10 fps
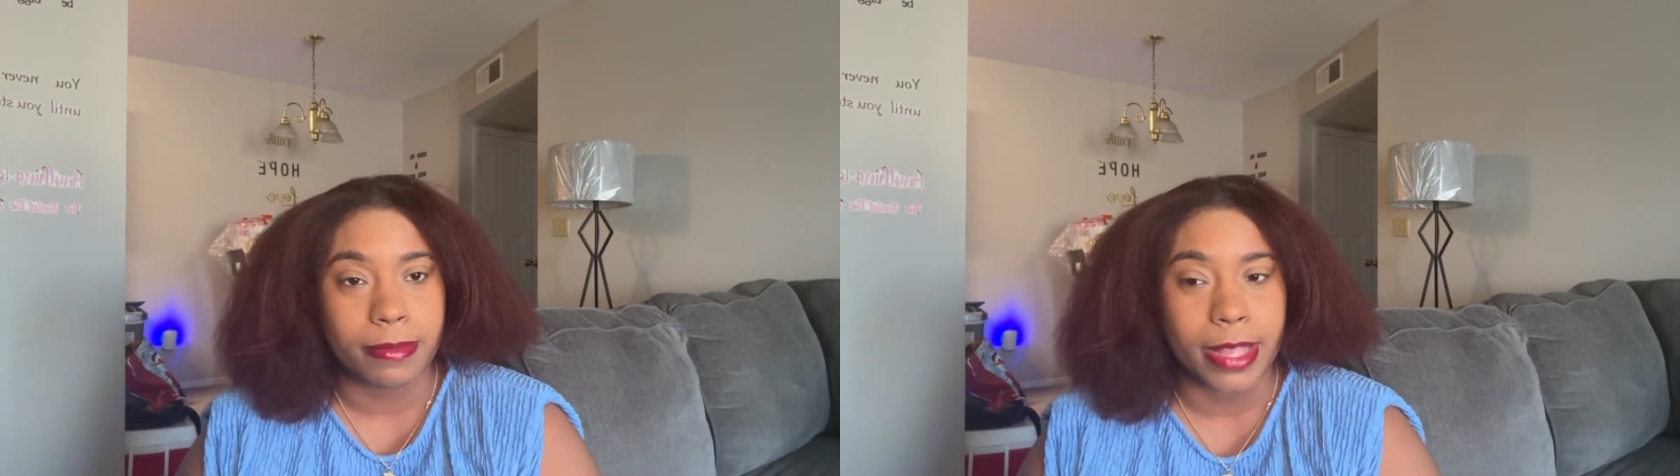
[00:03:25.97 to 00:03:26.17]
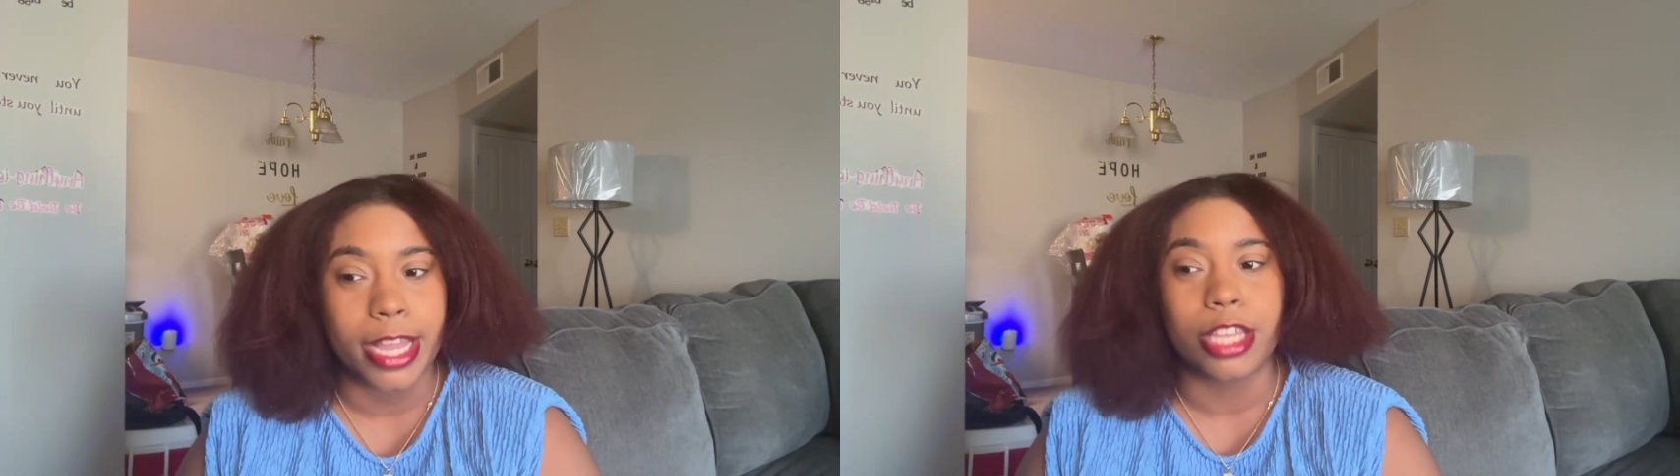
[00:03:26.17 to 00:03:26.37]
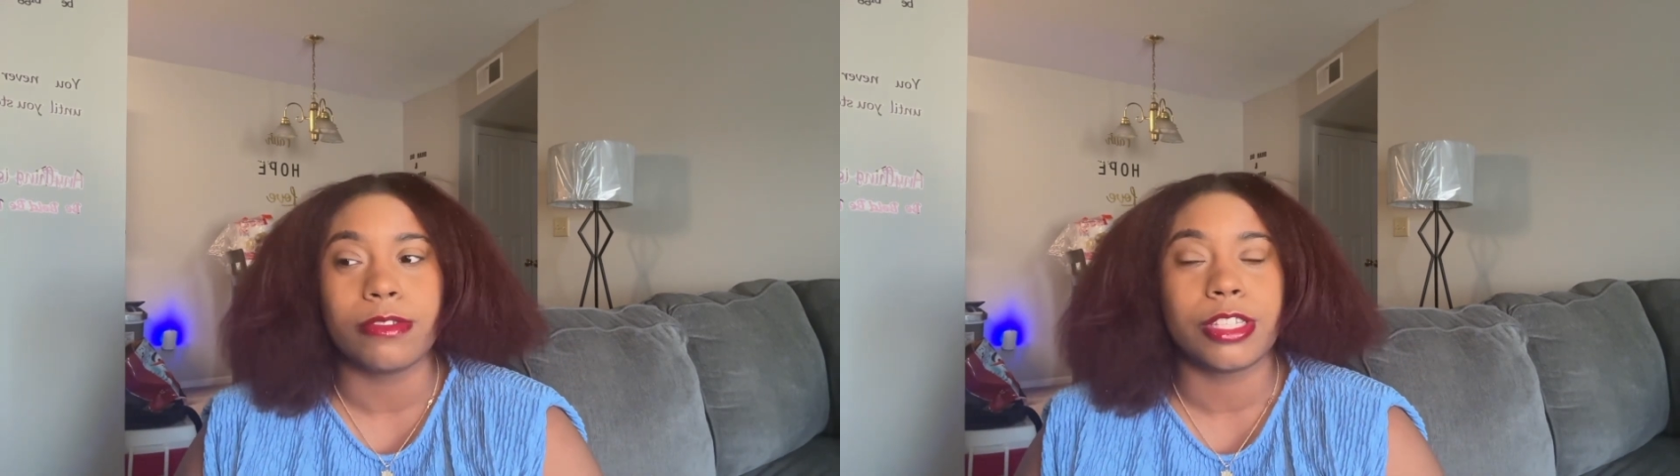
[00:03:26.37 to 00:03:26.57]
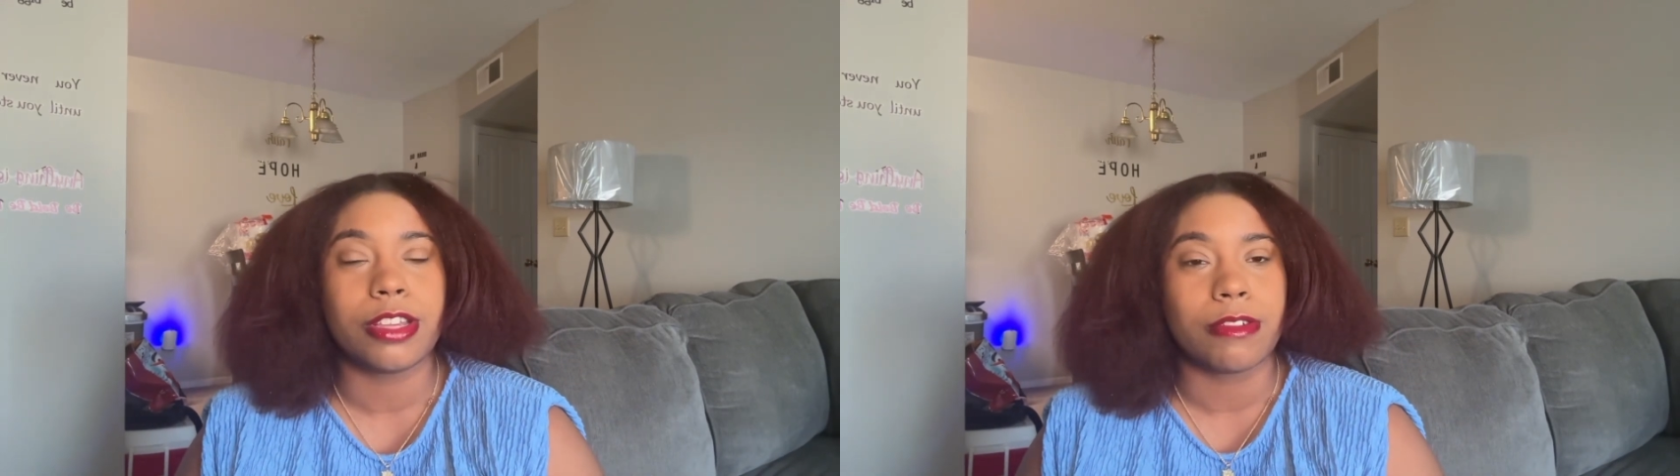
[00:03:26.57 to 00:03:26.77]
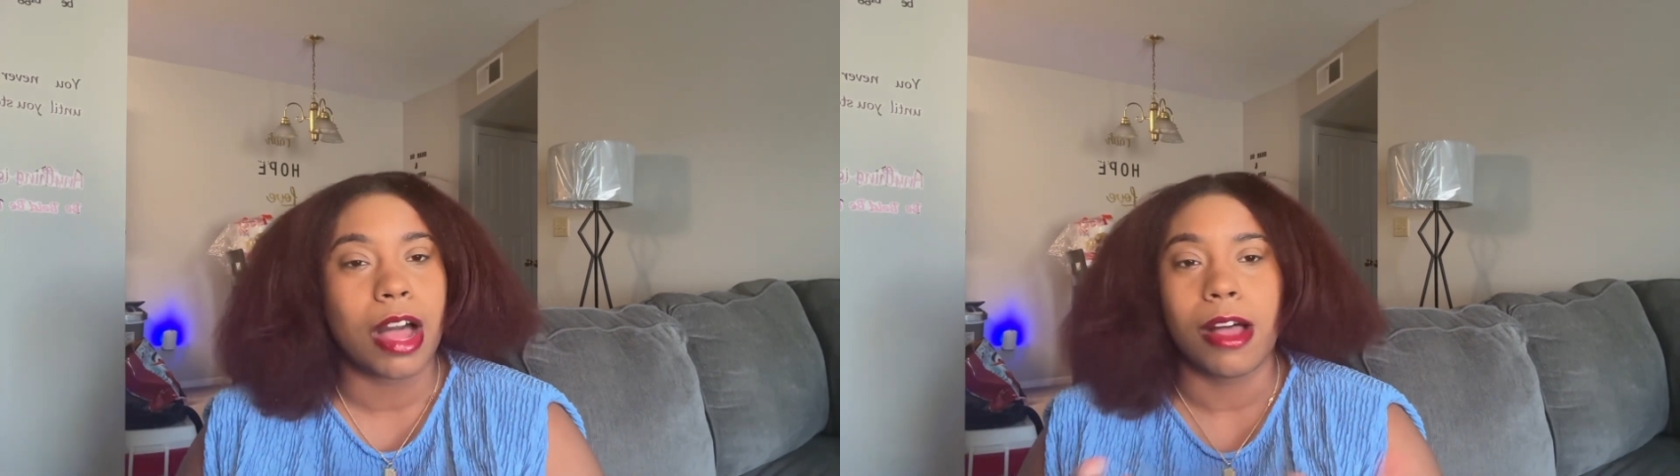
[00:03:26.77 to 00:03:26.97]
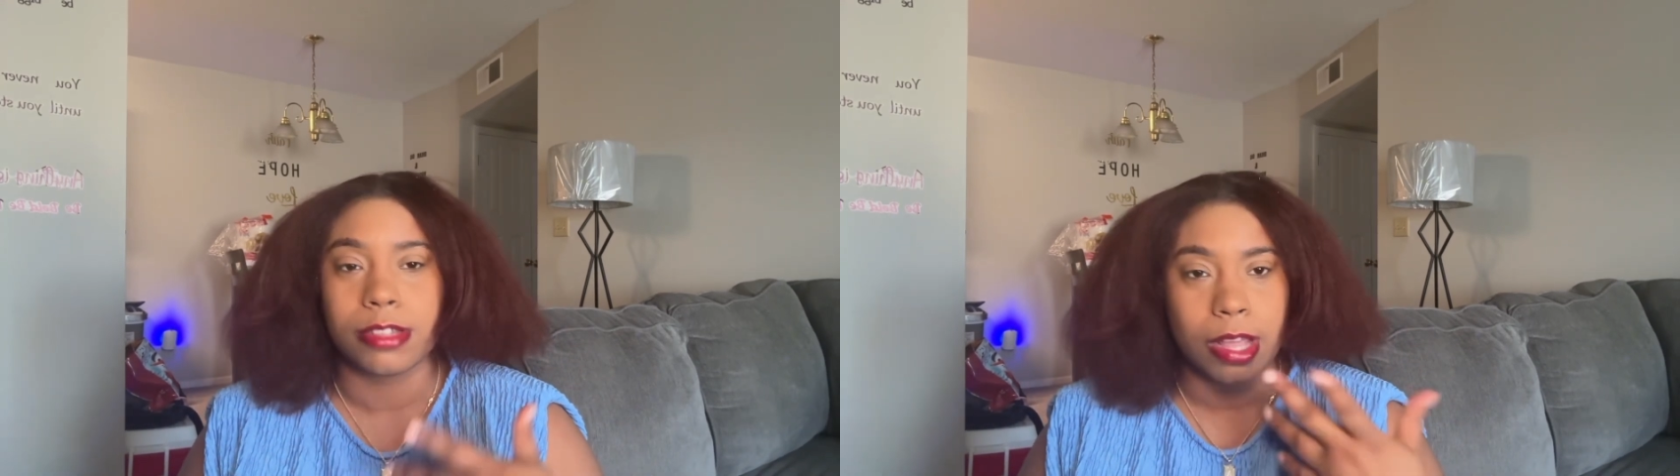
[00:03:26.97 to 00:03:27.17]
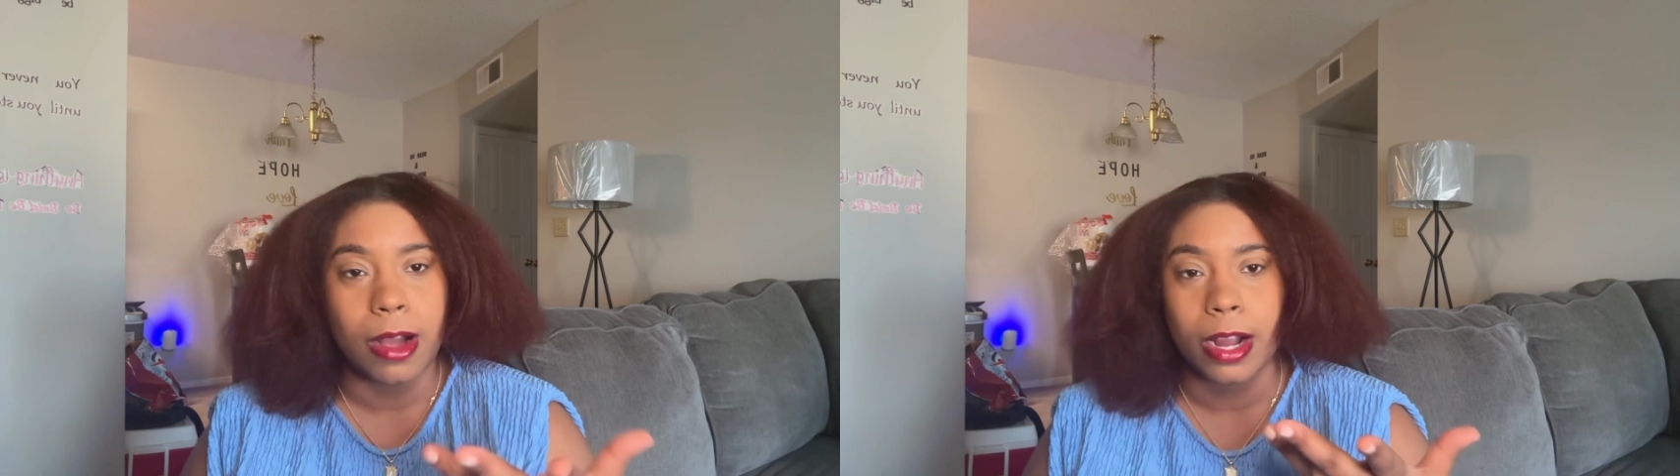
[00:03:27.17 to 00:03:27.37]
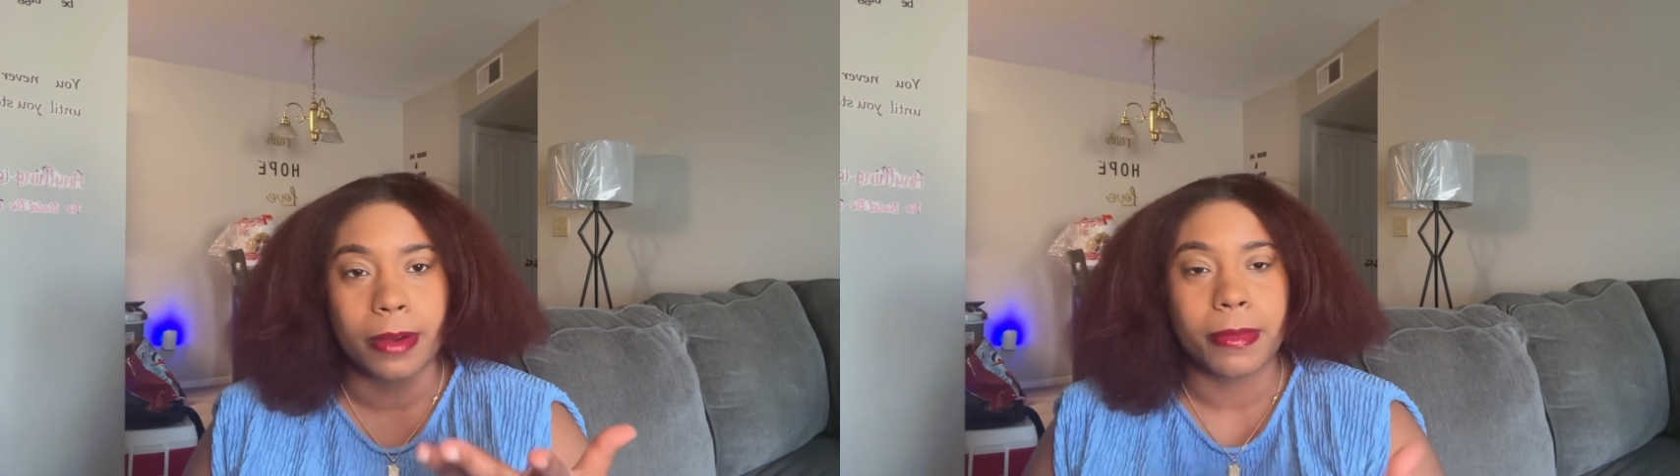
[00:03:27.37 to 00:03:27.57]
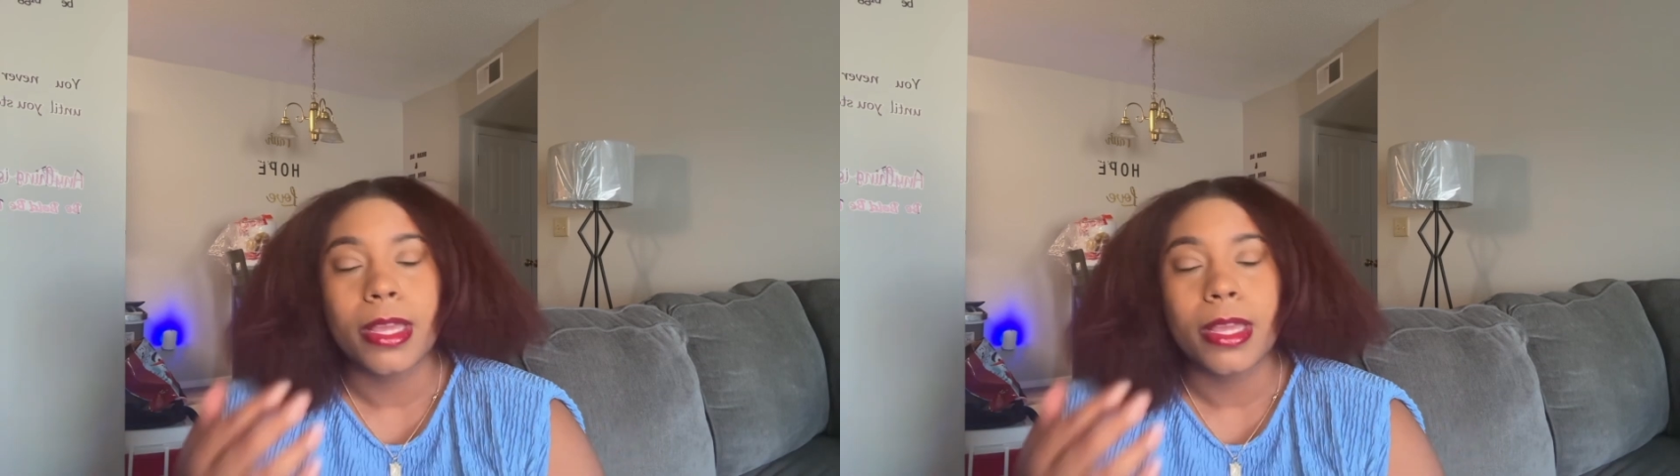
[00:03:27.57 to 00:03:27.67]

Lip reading: Like, you still caused harm.